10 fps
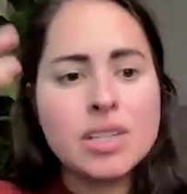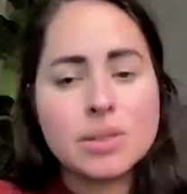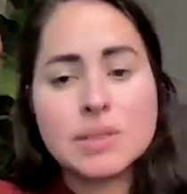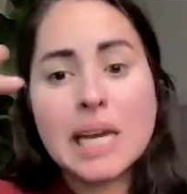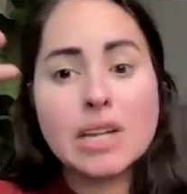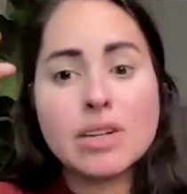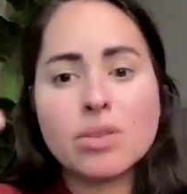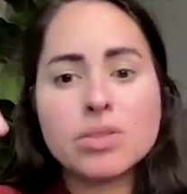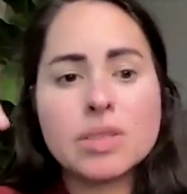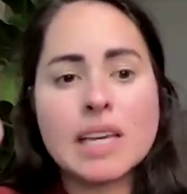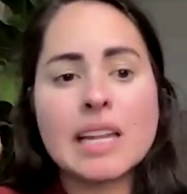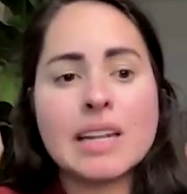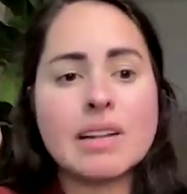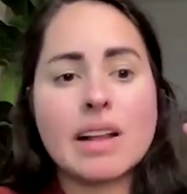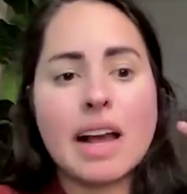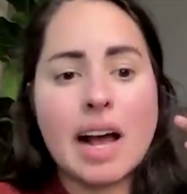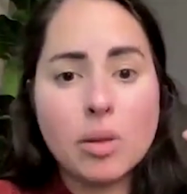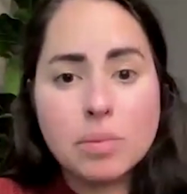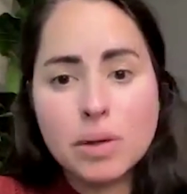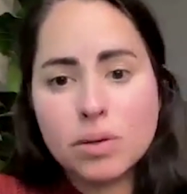So taking notes can
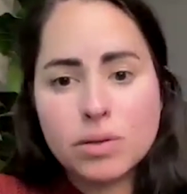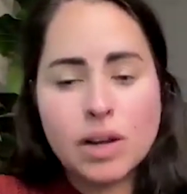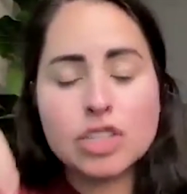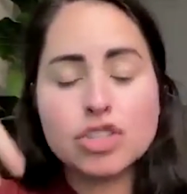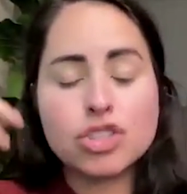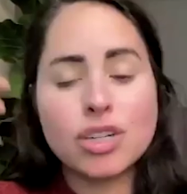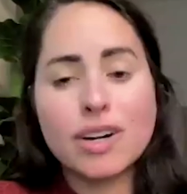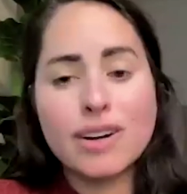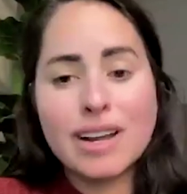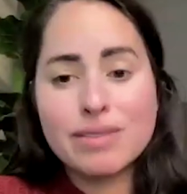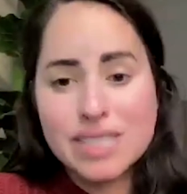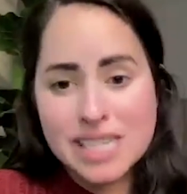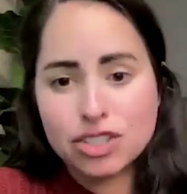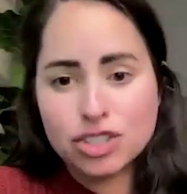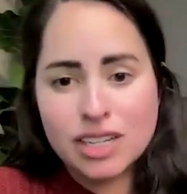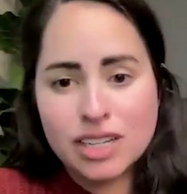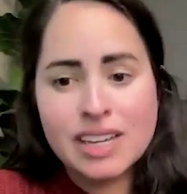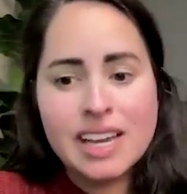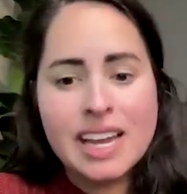help you ensure retention,